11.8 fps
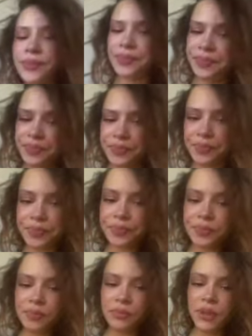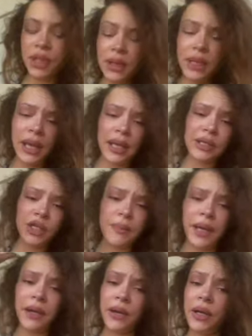that took my hair out.
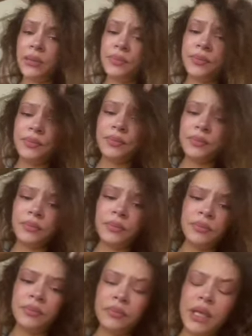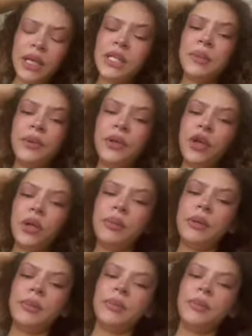It said book your appointment, bookie.
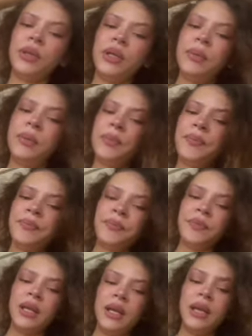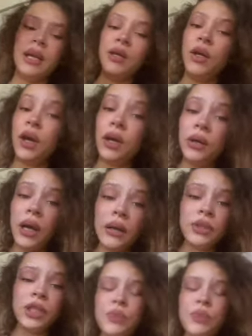Girl, I just was on live like